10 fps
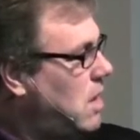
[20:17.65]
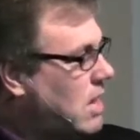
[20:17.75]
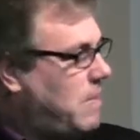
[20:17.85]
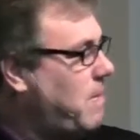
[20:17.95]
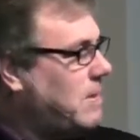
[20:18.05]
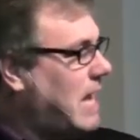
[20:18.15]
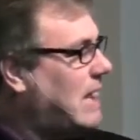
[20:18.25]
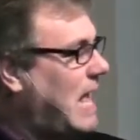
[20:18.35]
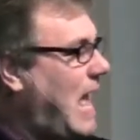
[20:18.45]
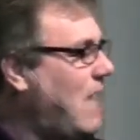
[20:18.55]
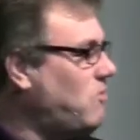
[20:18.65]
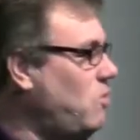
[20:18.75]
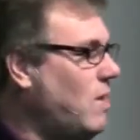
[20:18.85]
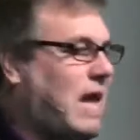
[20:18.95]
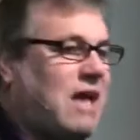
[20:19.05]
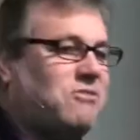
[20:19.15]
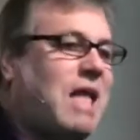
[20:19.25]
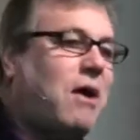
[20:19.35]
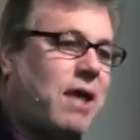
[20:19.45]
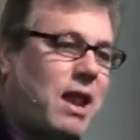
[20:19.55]
People can't lay hands on you and cast
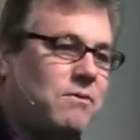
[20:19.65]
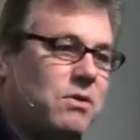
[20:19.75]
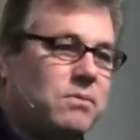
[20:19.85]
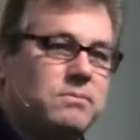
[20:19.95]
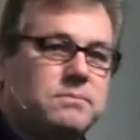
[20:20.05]
doubt out of you.